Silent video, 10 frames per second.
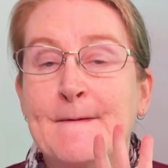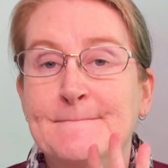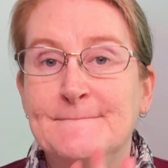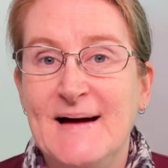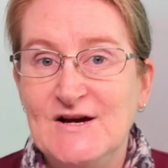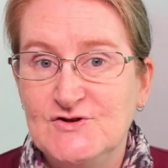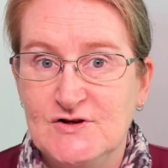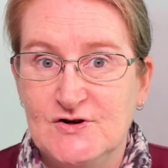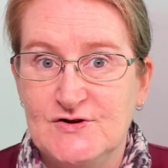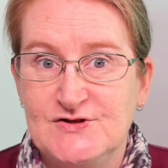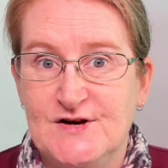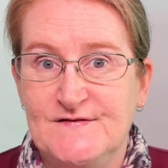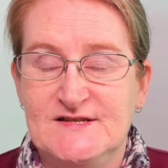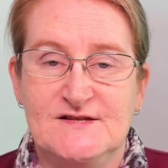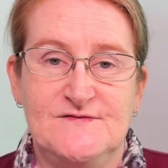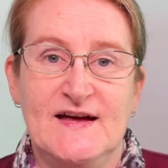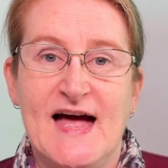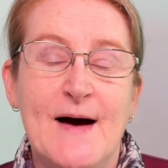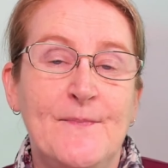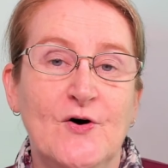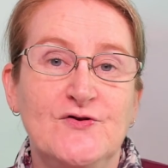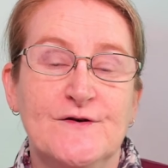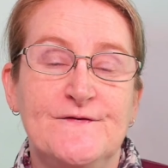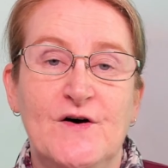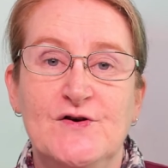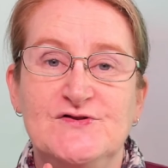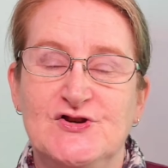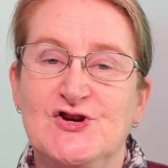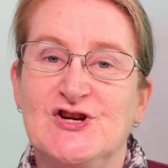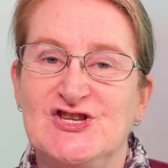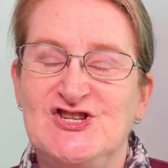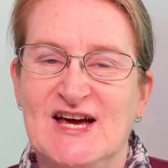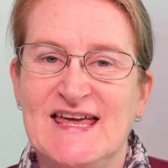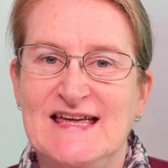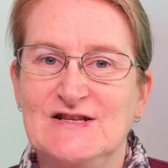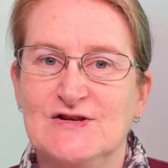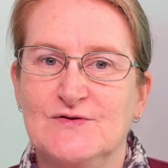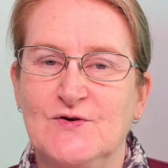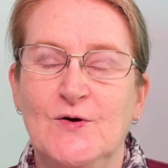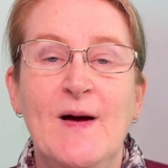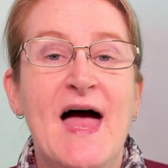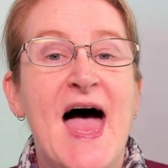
Make sure you got the Services Vic app on your phone so you can check into the room.